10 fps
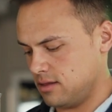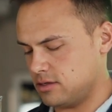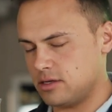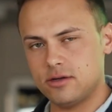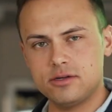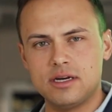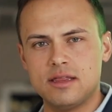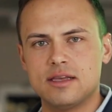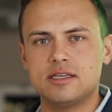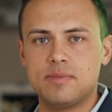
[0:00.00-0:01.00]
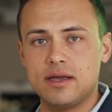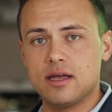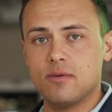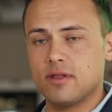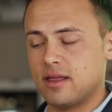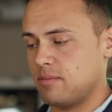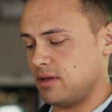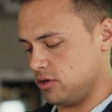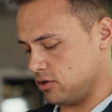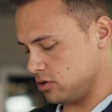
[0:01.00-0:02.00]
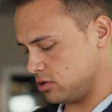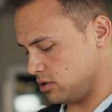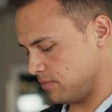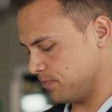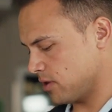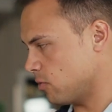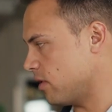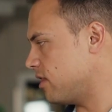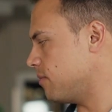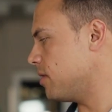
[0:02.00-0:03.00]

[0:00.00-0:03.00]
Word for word: The solution in this beaker will then be used with a